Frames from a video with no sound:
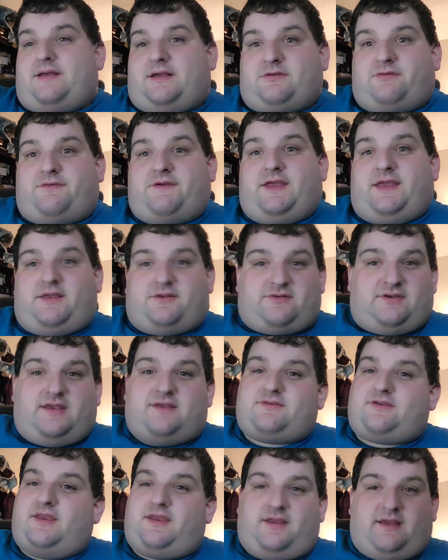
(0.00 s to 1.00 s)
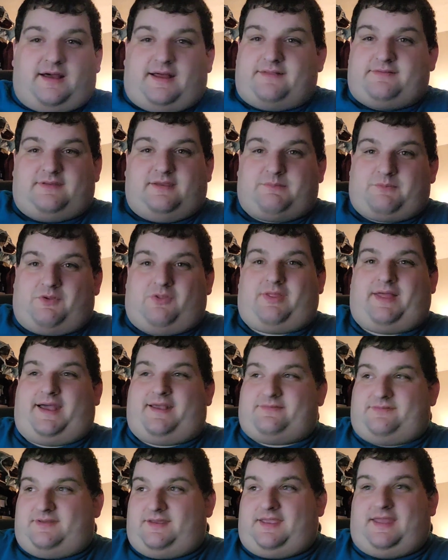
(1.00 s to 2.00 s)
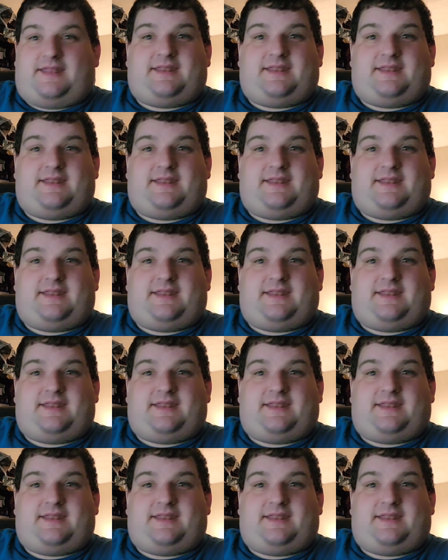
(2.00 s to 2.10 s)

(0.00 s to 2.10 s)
Las Vegas is a goddamn classic.